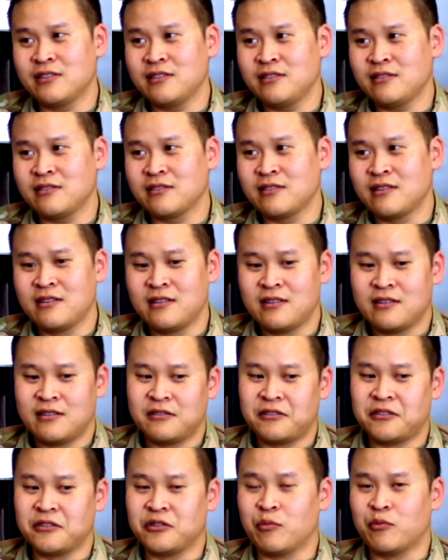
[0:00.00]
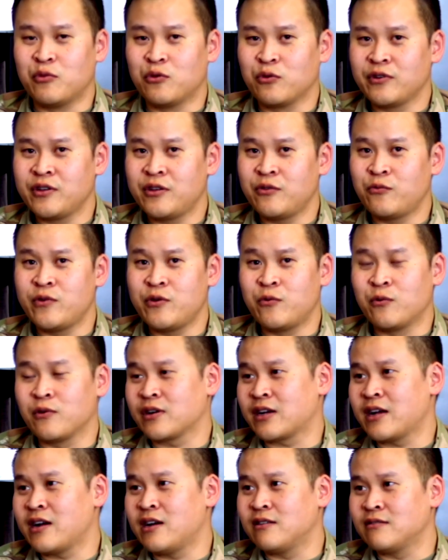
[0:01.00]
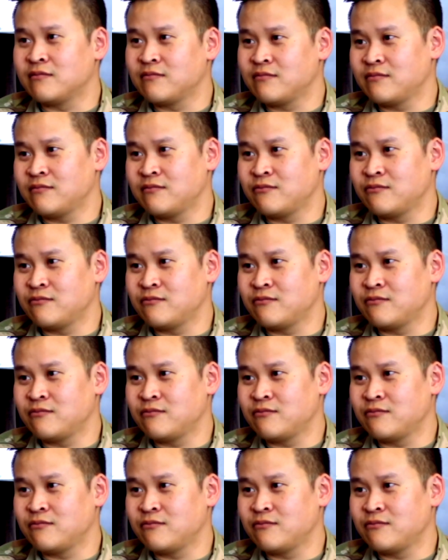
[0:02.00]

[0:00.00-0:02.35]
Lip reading: is in the morning we work out.